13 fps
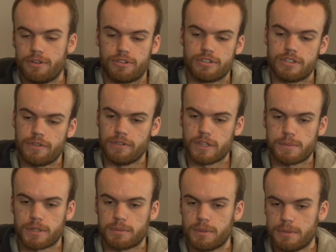But you could definitely
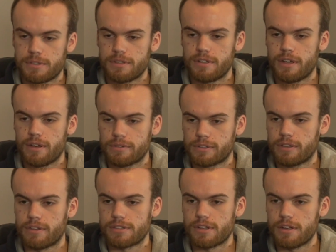expect me to be sitting down and
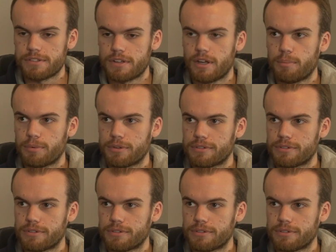getting this all set up.